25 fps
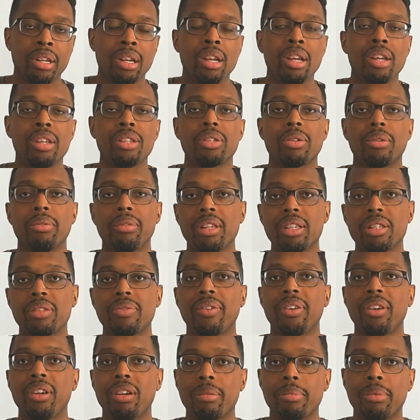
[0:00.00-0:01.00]
So in this
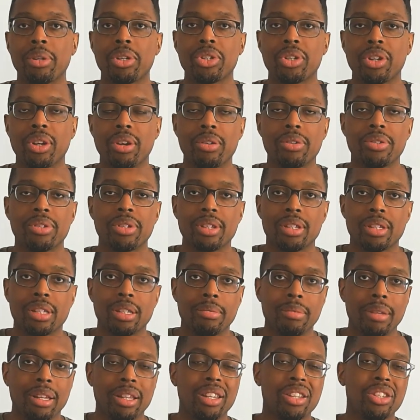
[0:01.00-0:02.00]
video, I'm going to show you a system
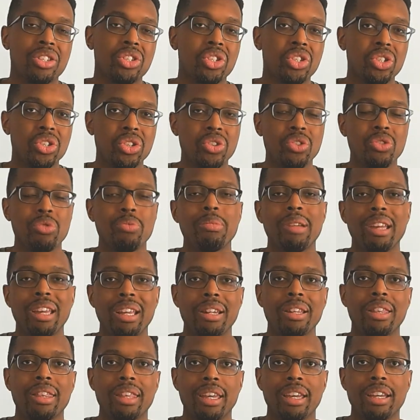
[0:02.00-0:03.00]
that does two main
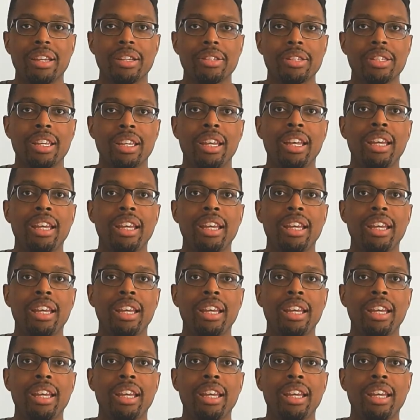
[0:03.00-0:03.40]
things.